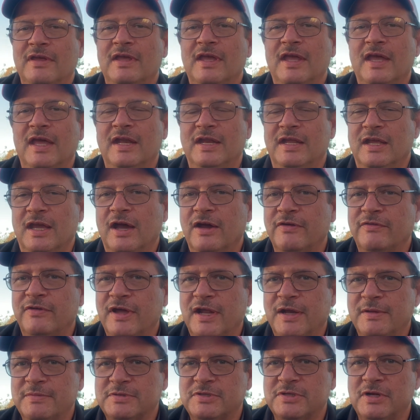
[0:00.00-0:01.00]
Any overhead
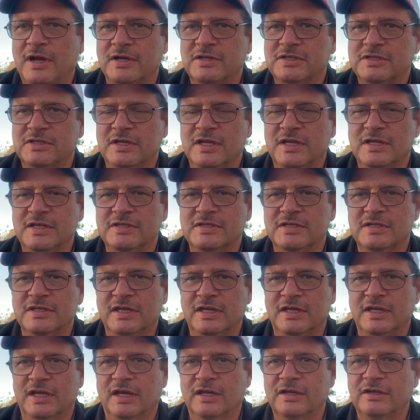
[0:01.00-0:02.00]
obstructions?
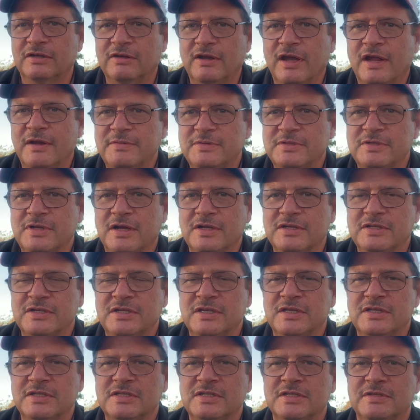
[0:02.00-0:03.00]
Any underground obstructions?